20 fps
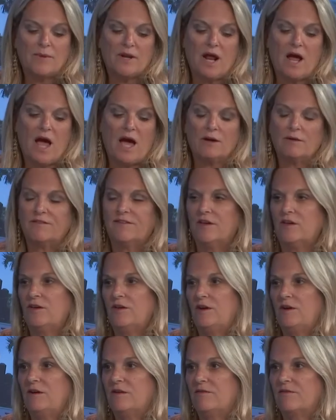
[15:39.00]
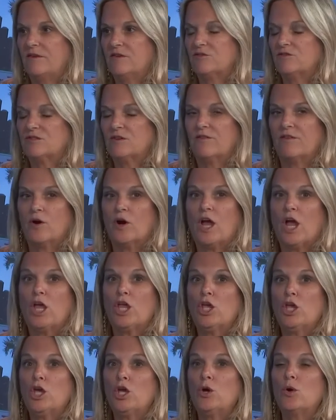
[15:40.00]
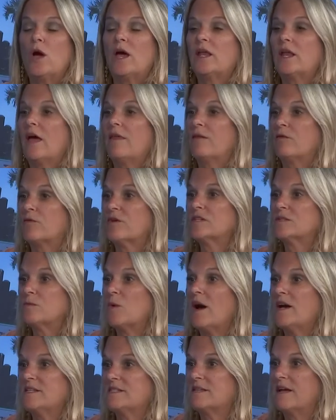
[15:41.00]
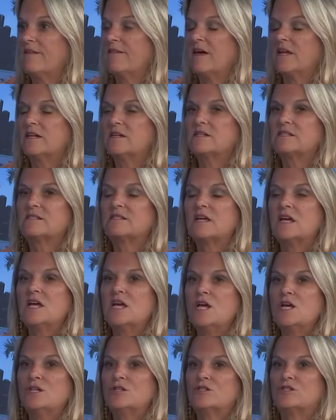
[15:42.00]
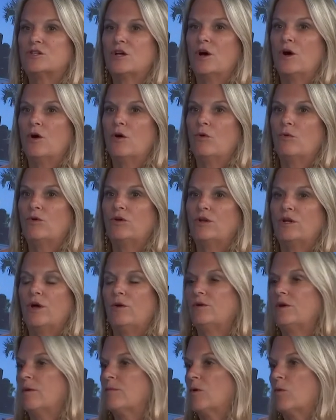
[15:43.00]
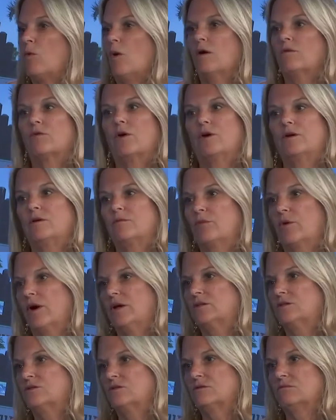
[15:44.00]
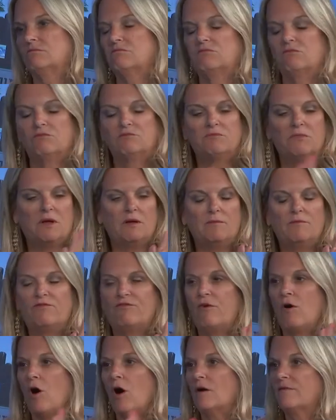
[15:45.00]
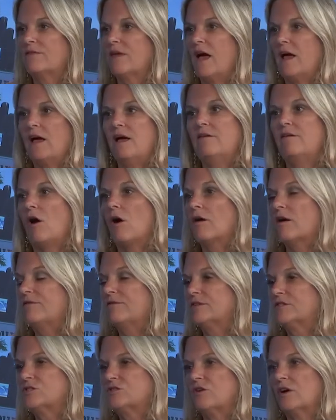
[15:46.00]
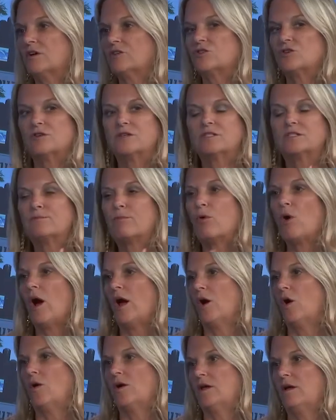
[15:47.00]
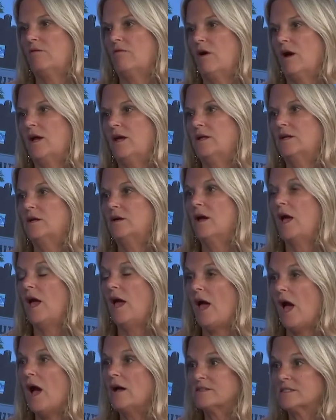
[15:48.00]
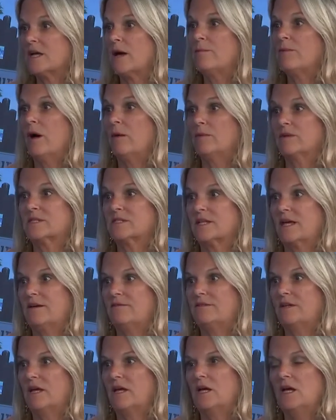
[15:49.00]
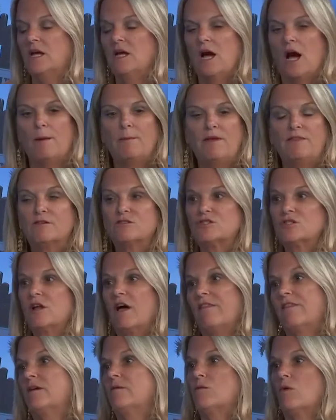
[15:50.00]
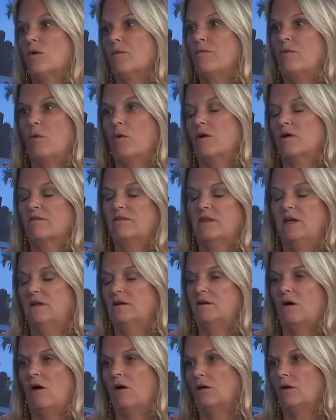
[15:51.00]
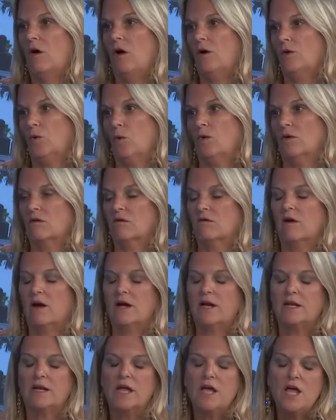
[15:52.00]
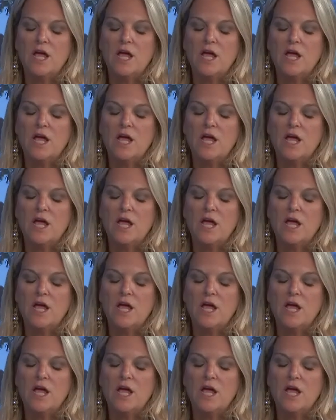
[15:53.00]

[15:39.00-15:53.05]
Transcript: but I don't think you need to defend yourself, there. You and, and the reason why I say that is, so you know, number one, road and bridge. Far that our infrastructure is priority, right? Yes. Outside public safety. Yeah. I mean, there's nothing more important than our law and order, right?